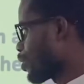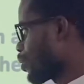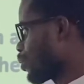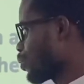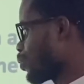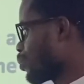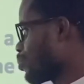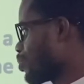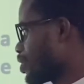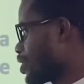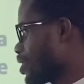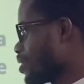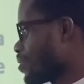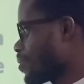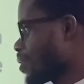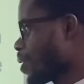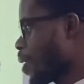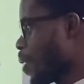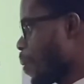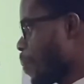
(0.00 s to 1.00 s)

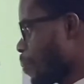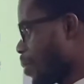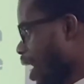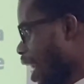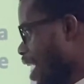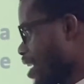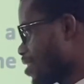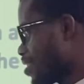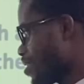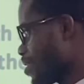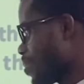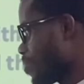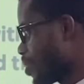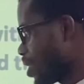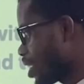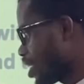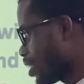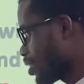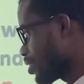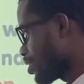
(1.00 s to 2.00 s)
contributions plus
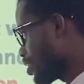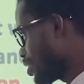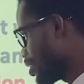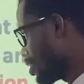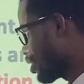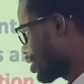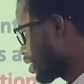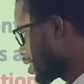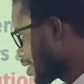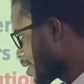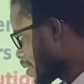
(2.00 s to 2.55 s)
penalty